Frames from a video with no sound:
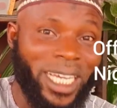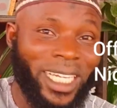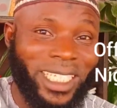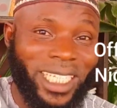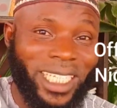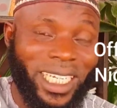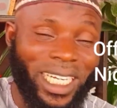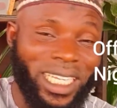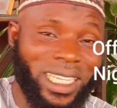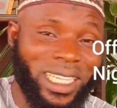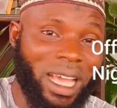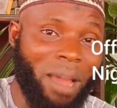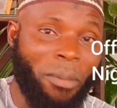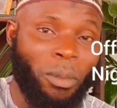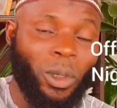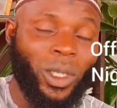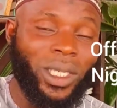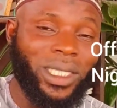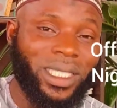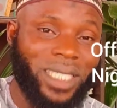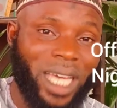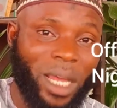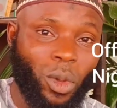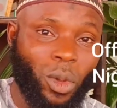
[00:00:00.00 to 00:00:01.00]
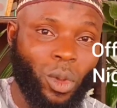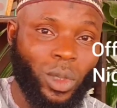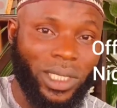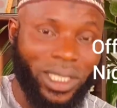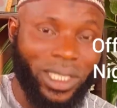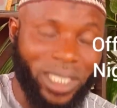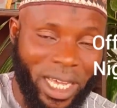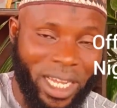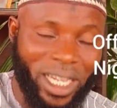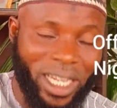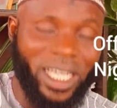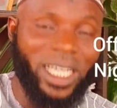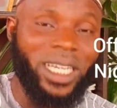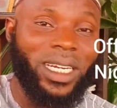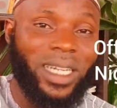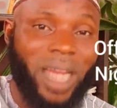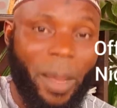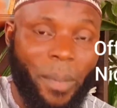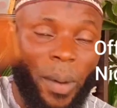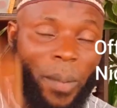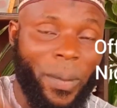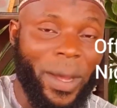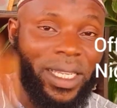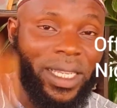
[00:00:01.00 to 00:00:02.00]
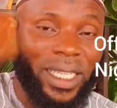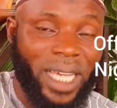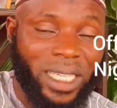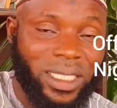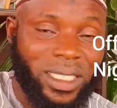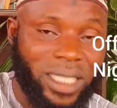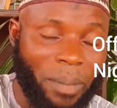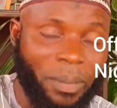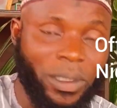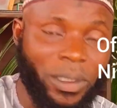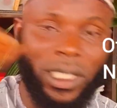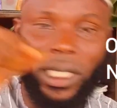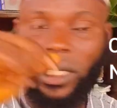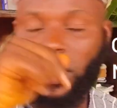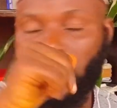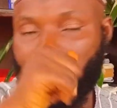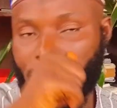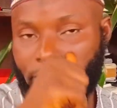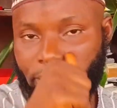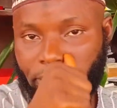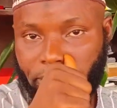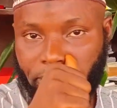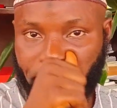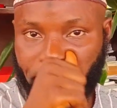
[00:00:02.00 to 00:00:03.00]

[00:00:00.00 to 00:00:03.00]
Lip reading: till the time you decide to sell, that property has appreciated.